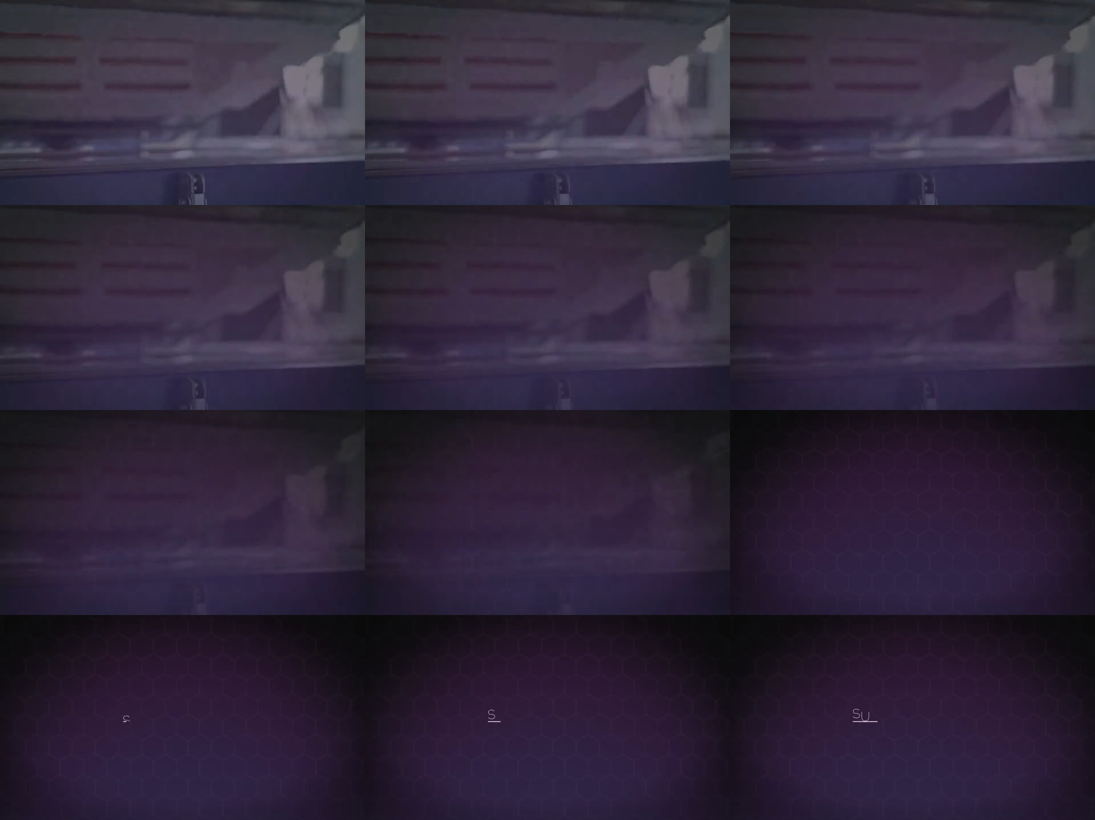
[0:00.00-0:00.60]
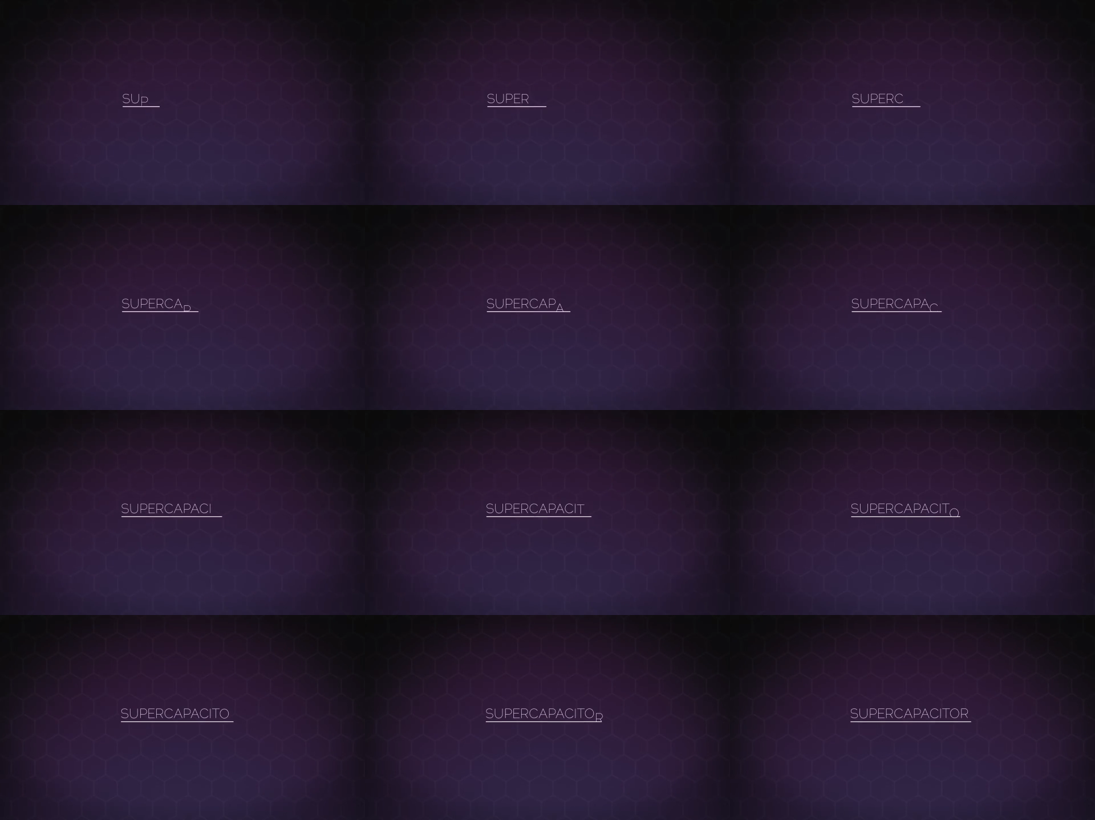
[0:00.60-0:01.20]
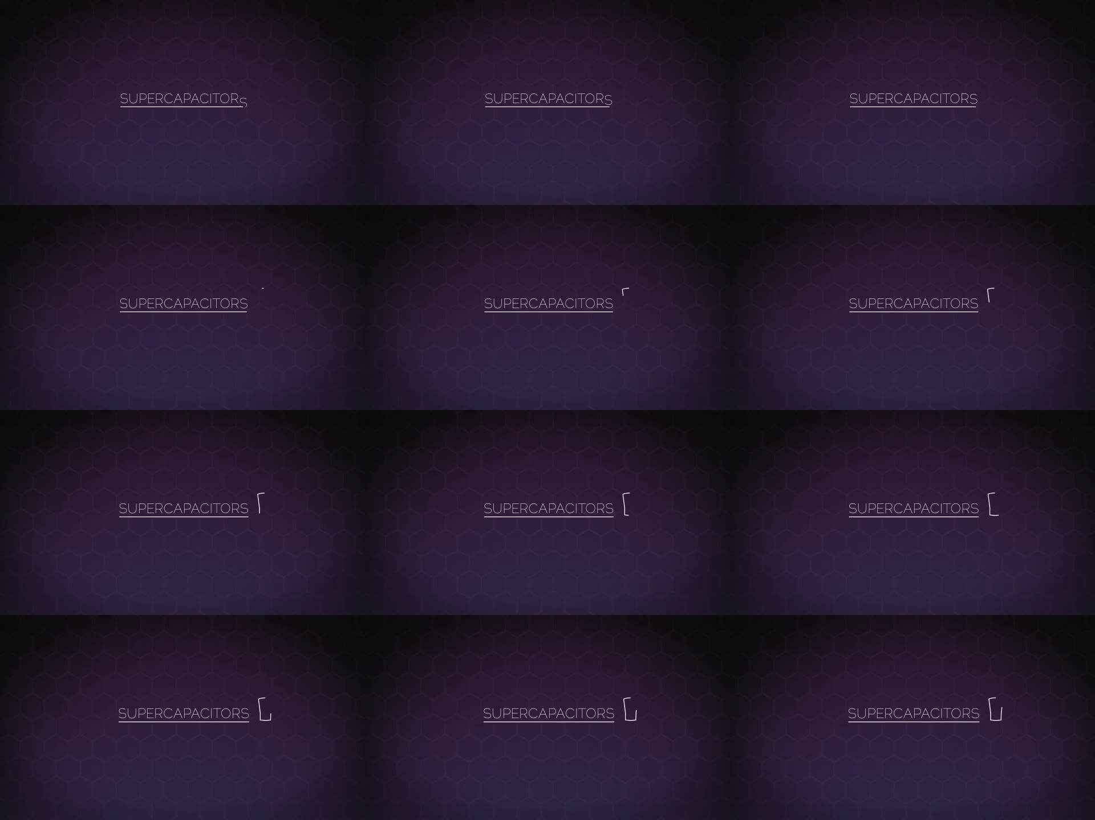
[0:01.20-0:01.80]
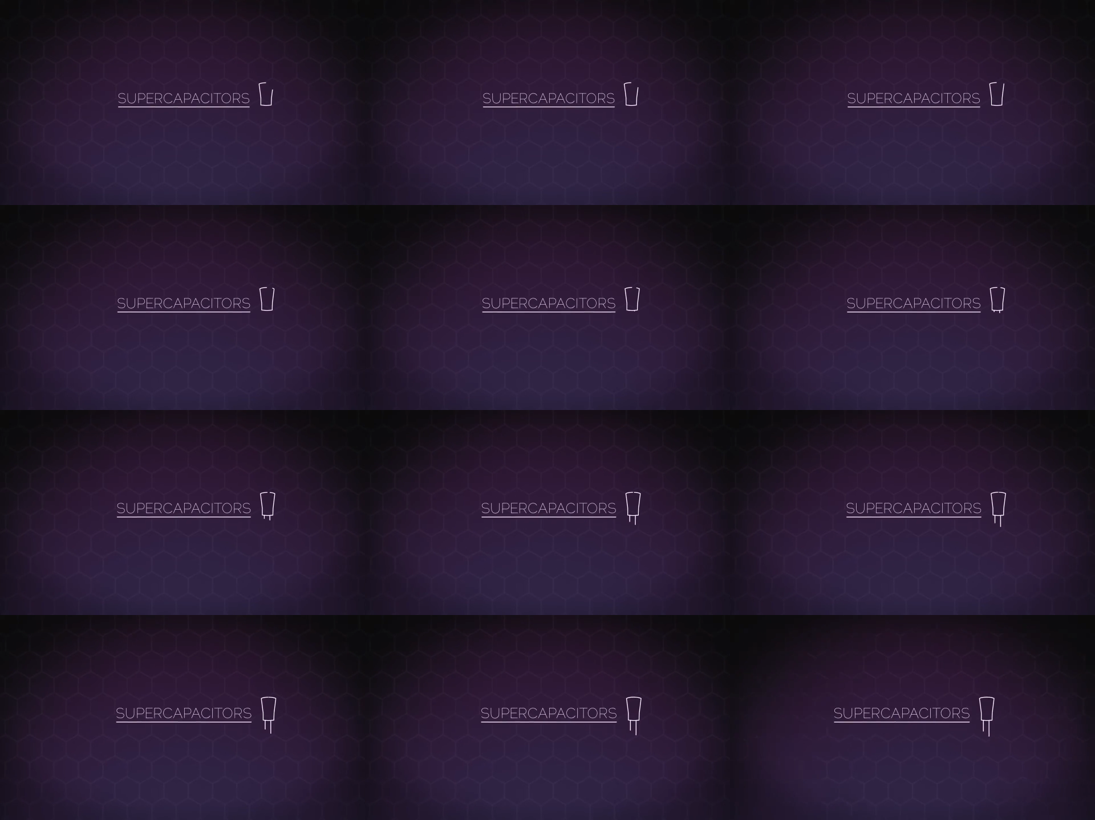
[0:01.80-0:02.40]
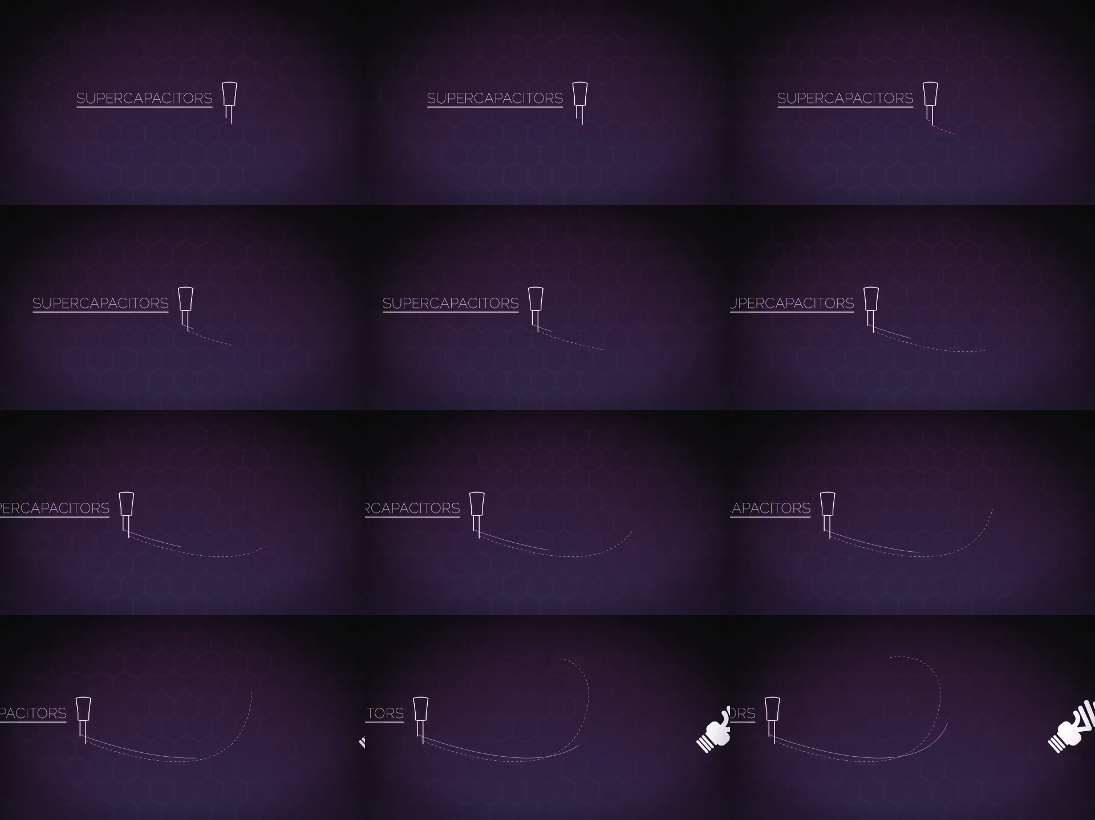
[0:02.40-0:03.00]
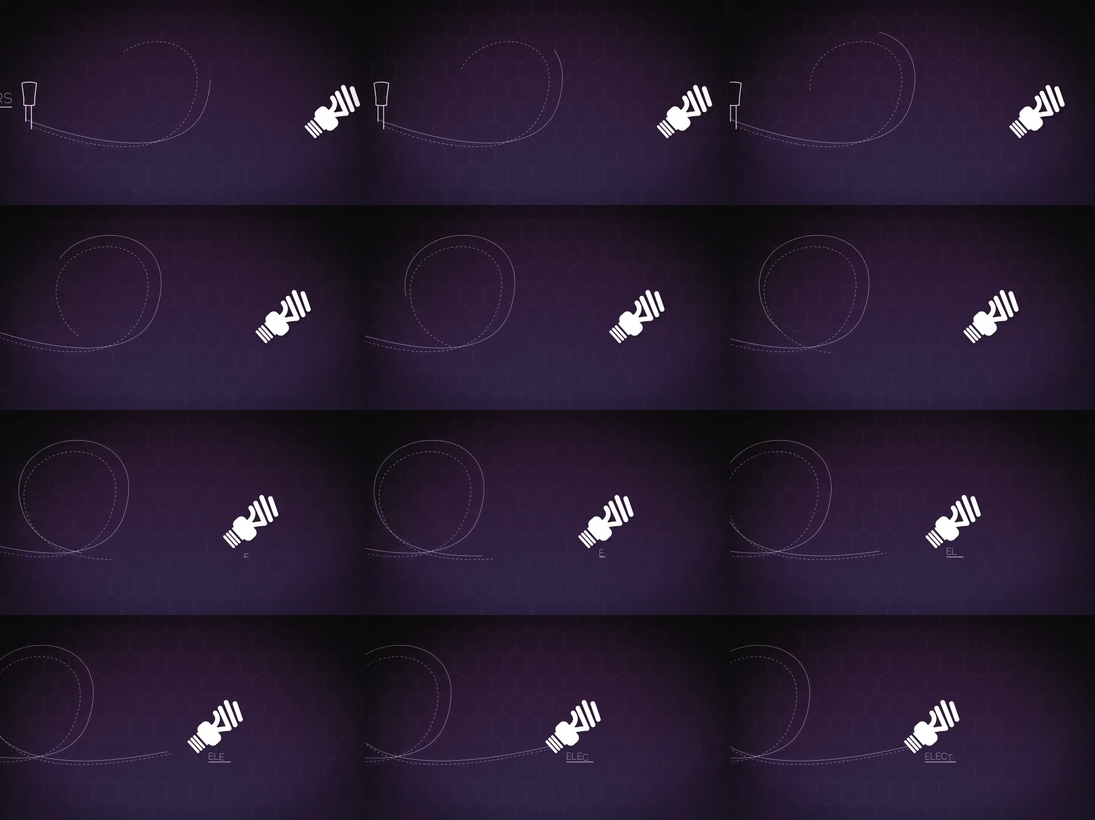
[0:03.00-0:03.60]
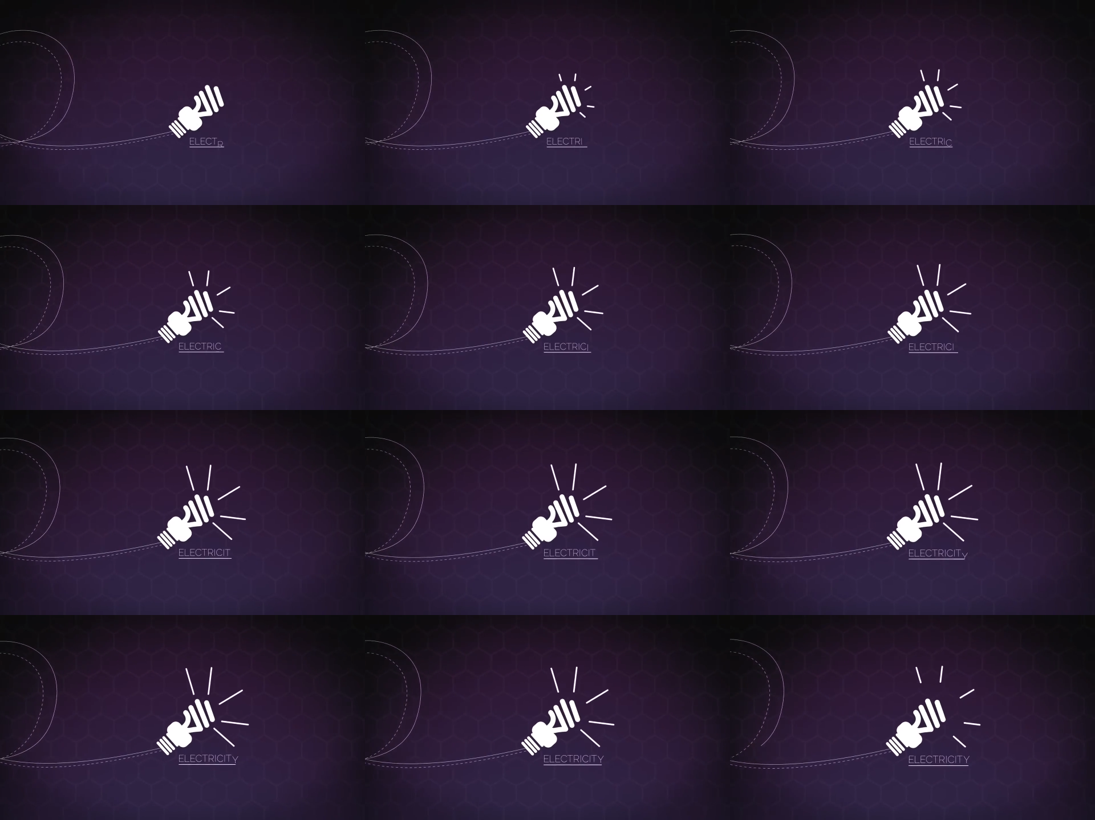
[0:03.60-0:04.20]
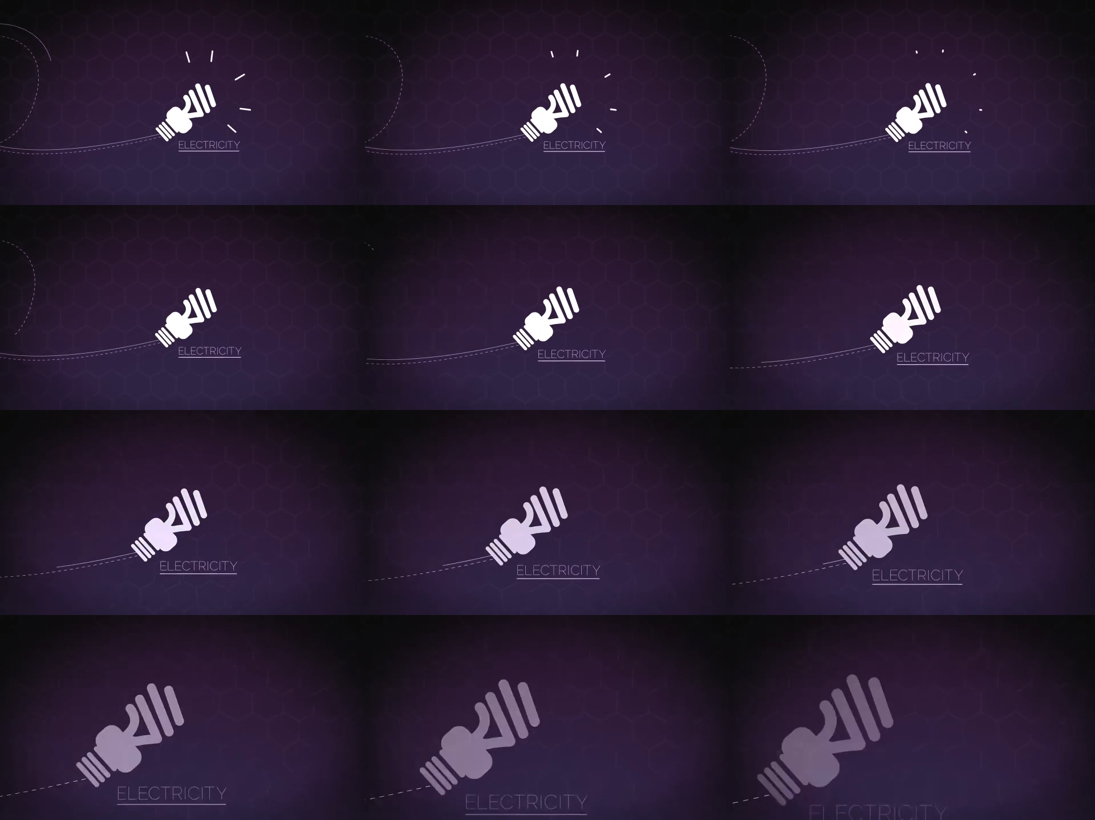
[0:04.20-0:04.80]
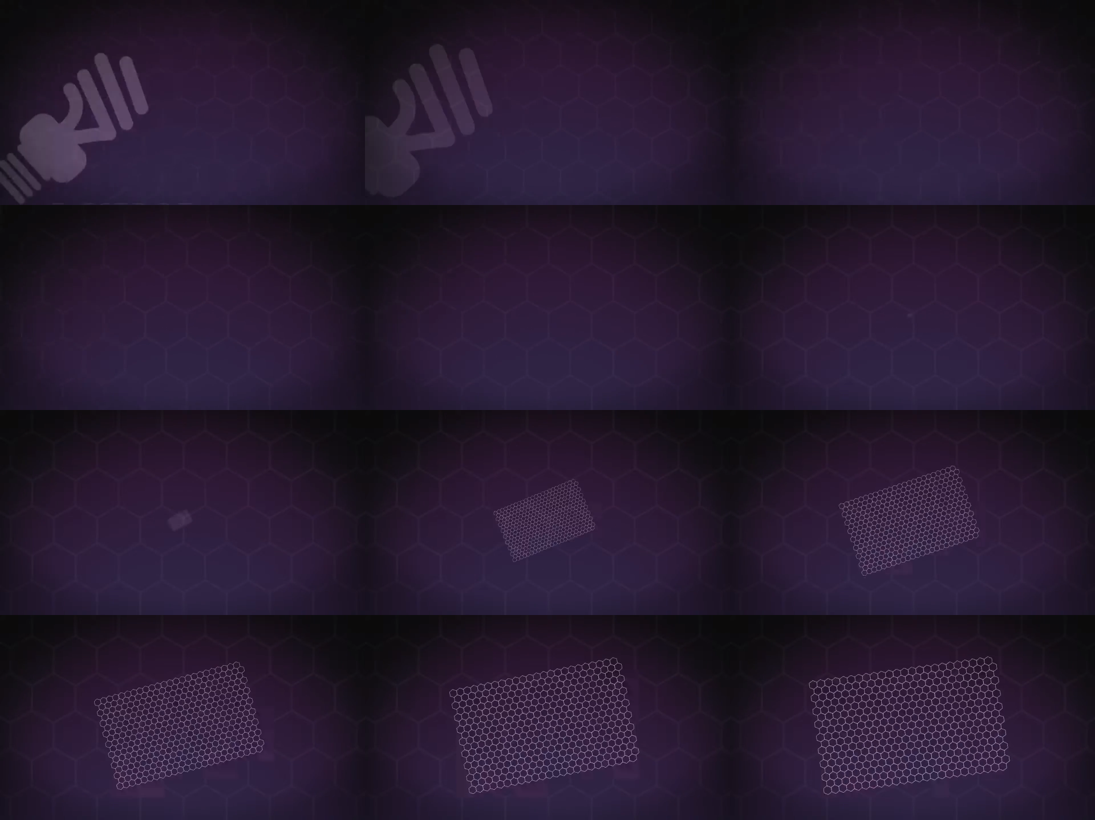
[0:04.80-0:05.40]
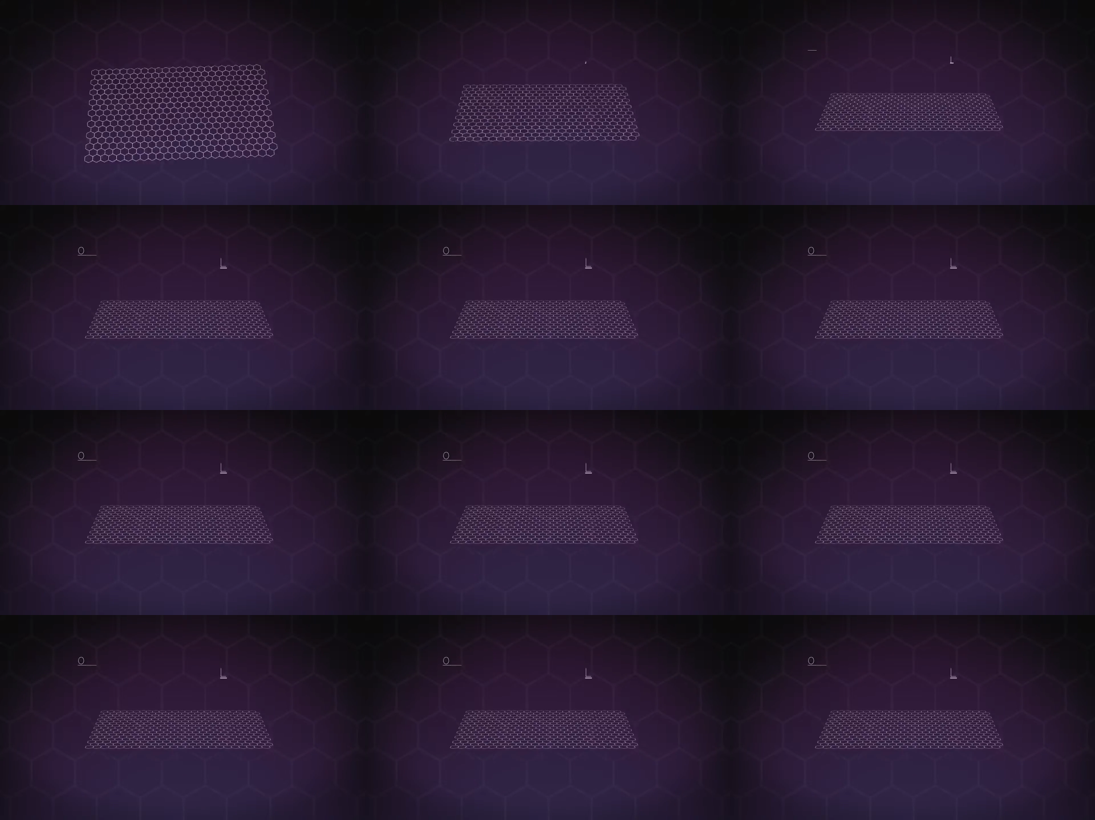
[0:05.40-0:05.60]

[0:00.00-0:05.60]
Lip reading: [unreadable: no face in view]